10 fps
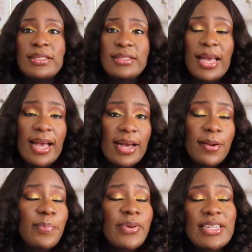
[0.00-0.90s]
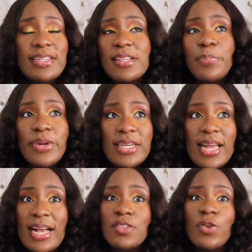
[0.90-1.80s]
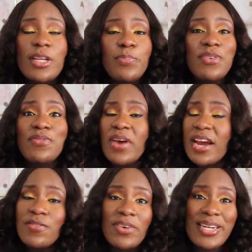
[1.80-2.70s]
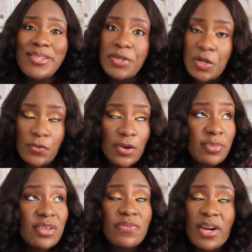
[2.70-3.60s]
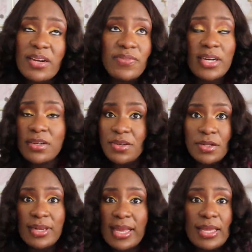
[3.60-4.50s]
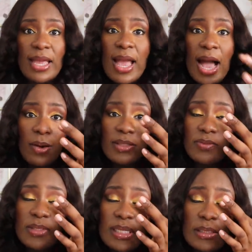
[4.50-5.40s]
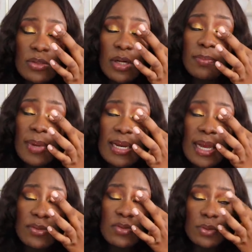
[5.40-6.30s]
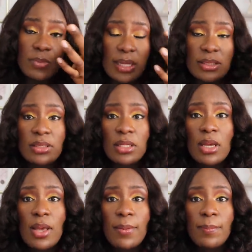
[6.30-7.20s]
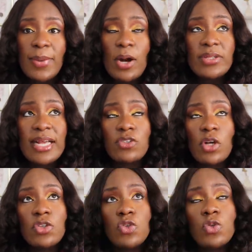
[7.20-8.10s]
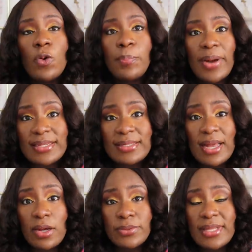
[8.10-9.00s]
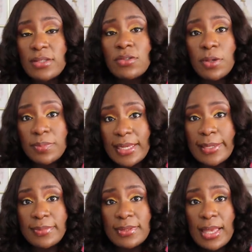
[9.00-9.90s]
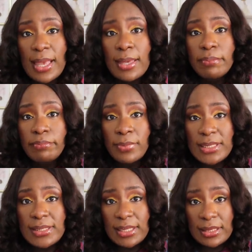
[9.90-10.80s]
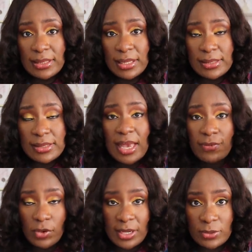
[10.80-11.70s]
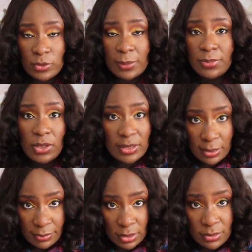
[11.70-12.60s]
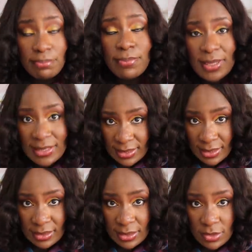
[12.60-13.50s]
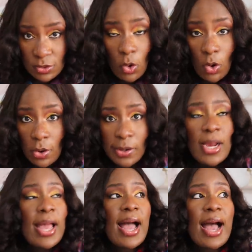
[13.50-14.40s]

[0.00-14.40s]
Yeah, pregnancy brain has really been very, very real for me. Very, very real. Like, I was even saying it during my live stream that my own has gotten so bad now that sometimes mid-sentence, I forget what I'm talking about. Mid-sentence. Or